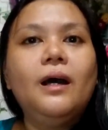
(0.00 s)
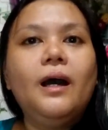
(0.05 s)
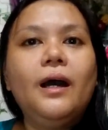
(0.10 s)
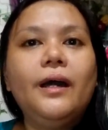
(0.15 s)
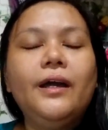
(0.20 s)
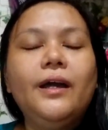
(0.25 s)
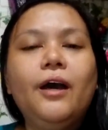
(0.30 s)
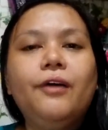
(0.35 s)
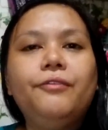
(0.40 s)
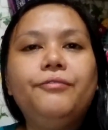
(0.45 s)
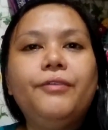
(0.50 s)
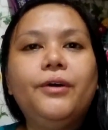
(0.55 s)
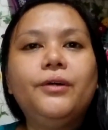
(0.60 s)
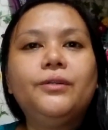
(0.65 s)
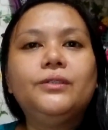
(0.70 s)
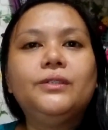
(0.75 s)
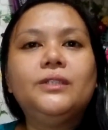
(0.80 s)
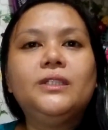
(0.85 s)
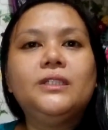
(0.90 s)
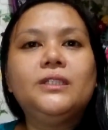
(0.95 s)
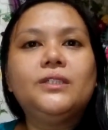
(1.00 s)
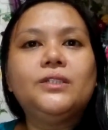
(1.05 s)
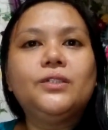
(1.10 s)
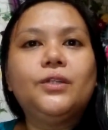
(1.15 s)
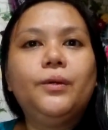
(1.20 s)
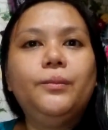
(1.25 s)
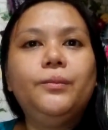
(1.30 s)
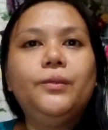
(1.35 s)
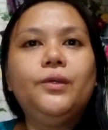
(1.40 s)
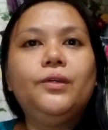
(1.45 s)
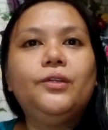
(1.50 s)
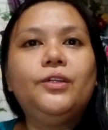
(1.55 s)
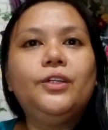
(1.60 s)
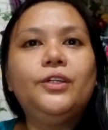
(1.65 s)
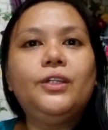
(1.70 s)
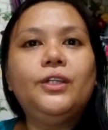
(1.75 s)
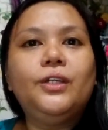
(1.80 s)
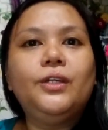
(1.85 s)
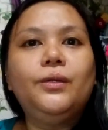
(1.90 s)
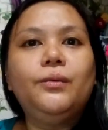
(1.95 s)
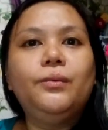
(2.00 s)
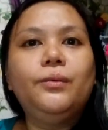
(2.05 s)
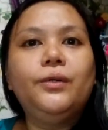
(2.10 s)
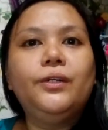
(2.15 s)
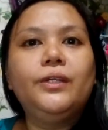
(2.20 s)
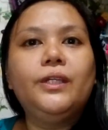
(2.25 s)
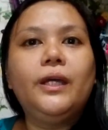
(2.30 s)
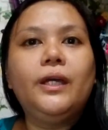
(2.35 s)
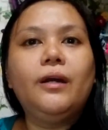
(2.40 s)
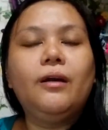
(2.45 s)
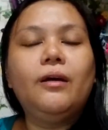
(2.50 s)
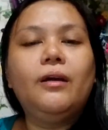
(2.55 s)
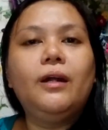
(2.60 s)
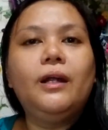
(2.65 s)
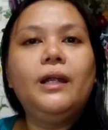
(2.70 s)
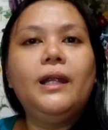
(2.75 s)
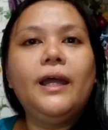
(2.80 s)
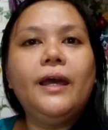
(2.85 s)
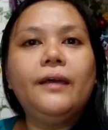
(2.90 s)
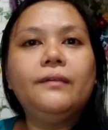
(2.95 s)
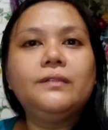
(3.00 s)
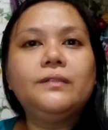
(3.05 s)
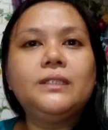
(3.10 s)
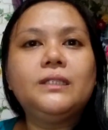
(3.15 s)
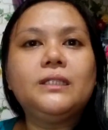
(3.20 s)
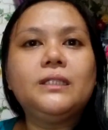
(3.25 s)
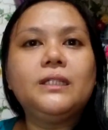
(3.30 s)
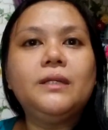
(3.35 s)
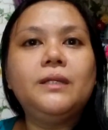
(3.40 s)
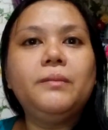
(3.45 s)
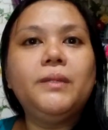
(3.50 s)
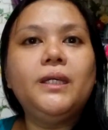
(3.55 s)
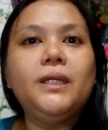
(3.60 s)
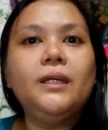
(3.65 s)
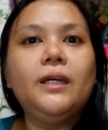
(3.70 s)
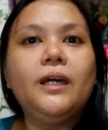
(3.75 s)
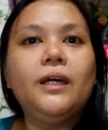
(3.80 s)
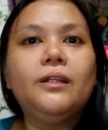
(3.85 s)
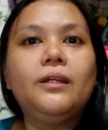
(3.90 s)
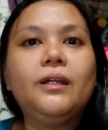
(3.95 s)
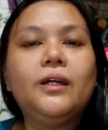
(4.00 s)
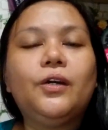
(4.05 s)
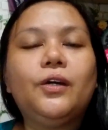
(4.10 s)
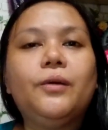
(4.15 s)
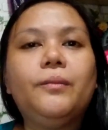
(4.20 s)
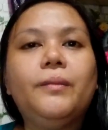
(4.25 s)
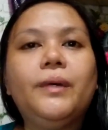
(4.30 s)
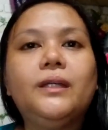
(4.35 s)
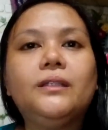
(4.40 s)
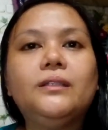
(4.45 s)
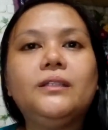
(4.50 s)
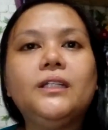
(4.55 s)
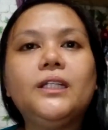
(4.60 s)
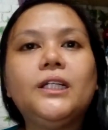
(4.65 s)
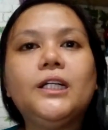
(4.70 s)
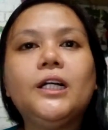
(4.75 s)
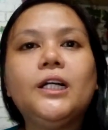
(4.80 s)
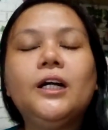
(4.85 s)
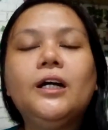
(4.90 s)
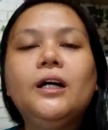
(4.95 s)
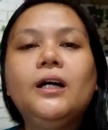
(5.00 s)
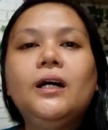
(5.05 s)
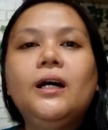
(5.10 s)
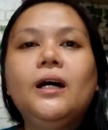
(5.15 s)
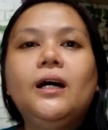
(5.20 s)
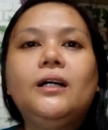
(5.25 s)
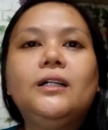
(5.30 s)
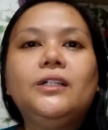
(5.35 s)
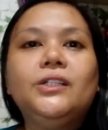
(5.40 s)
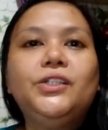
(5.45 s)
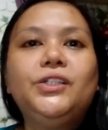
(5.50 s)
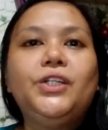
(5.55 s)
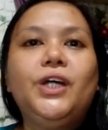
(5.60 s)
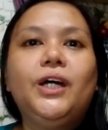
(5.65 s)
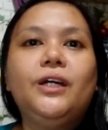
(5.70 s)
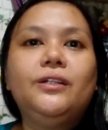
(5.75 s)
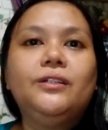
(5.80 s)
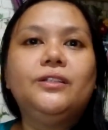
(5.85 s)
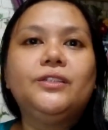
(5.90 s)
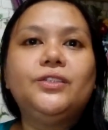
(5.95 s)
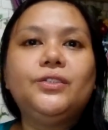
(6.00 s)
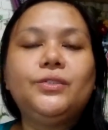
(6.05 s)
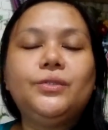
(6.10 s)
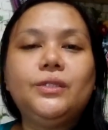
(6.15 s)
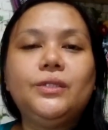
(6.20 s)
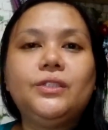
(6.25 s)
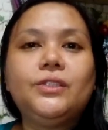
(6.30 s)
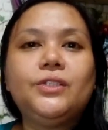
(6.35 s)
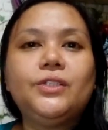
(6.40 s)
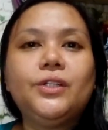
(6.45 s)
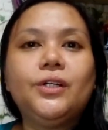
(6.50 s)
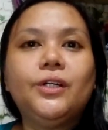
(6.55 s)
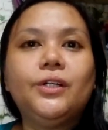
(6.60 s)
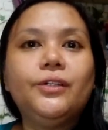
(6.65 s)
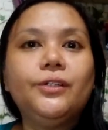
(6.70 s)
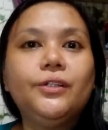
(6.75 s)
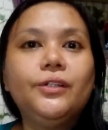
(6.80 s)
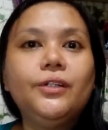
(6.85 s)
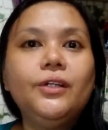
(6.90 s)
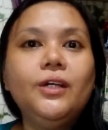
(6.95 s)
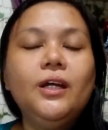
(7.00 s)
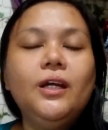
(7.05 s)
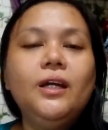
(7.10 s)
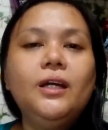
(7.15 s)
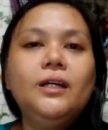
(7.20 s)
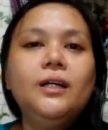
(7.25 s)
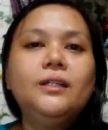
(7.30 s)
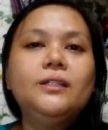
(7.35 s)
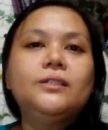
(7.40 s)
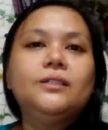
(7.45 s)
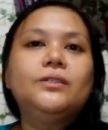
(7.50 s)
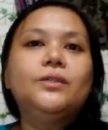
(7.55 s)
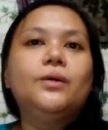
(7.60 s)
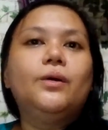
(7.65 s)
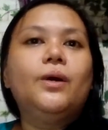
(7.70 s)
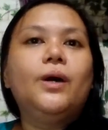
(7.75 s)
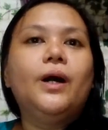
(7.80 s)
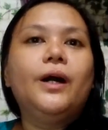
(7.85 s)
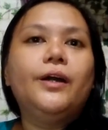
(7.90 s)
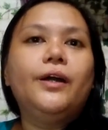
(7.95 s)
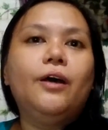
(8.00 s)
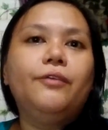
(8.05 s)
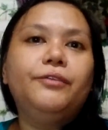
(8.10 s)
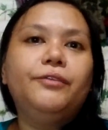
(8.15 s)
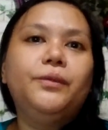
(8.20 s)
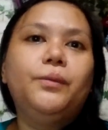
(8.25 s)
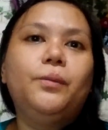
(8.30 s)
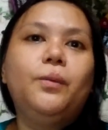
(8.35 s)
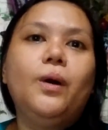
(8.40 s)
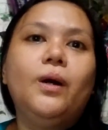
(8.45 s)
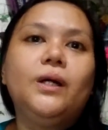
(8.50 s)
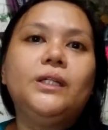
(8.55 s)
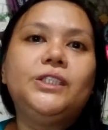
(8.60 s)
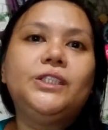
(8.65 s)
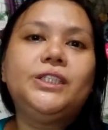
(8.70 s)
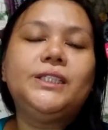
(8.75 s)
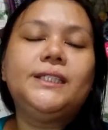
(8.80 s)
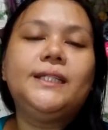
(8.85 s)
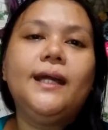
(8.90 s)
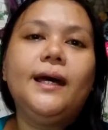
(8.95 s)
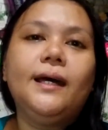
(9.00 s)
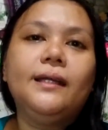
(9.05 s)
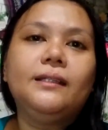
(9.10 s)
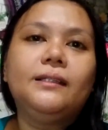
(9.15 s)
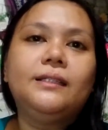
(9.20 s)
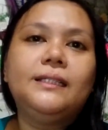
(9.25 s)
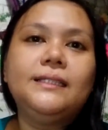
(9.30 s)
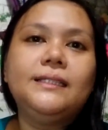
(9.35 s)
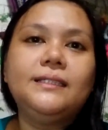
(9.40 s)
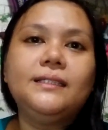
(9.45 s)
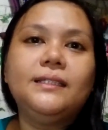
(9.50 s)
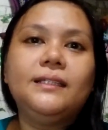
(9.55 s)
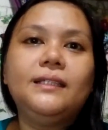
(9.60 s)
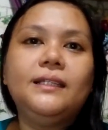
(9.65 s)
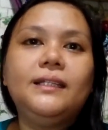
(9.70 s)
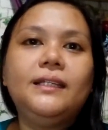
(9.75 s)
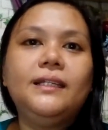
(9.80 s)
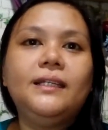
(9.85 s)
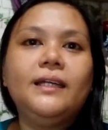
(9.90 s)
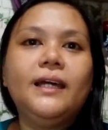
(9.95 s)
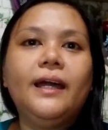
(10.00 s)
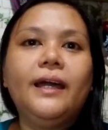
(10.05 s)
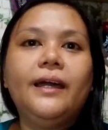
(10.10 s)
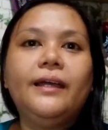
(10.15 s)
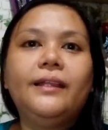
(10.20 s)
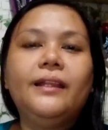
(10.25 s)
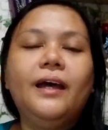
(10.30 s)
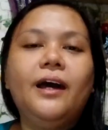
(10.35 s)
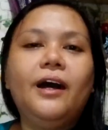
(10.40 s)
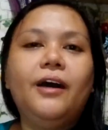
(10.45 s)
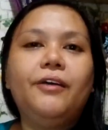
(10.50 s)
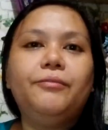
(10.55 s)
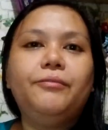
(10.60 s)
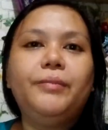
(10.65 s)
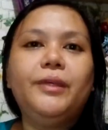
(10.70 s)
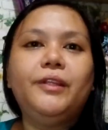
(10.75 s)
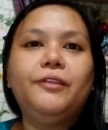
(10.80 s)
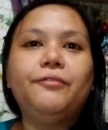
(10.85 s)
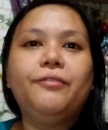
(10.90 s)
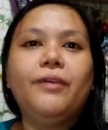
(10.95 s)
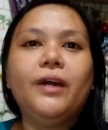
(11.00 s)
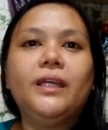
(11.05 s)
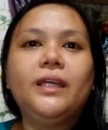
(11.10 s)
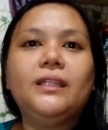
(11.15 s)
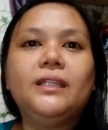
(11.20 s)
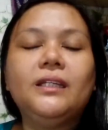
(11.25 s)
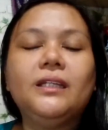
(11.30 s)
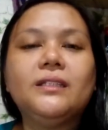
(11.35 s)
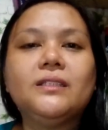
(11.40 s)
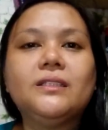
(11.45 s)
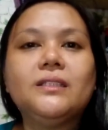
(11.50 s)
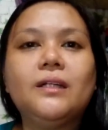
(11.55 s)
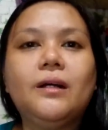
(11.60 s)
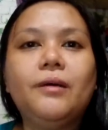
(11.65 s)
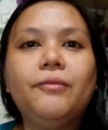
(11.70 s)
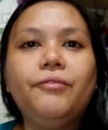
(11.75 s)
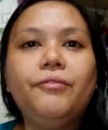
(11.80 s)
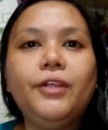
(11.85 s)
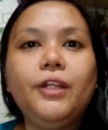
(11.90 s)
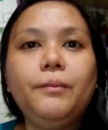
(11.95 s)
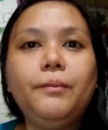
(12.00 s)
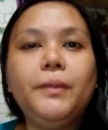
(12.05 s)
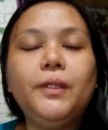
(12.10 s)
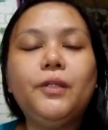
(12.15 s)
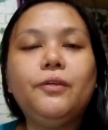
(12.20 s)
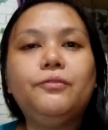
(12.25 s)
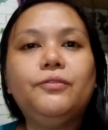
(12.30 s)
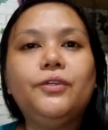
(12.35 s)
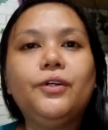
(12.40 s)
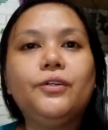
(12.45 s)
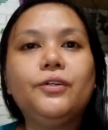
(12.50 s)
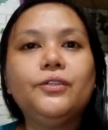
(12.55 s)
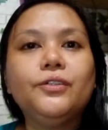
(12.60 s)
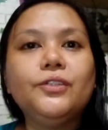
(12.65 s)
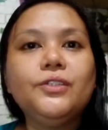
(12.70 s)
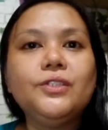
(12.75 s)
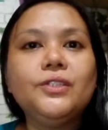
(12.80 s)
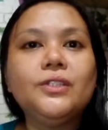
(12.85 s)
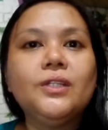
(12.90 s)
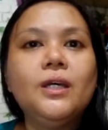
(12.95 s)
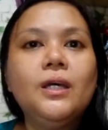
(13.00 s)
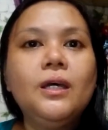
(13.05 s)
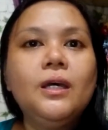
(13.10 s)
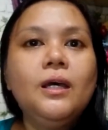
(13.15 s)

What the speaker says: I have found this community where they are live streaming and recommending channels to each other. So I often watch that recently and have been finding some Filipino vloggers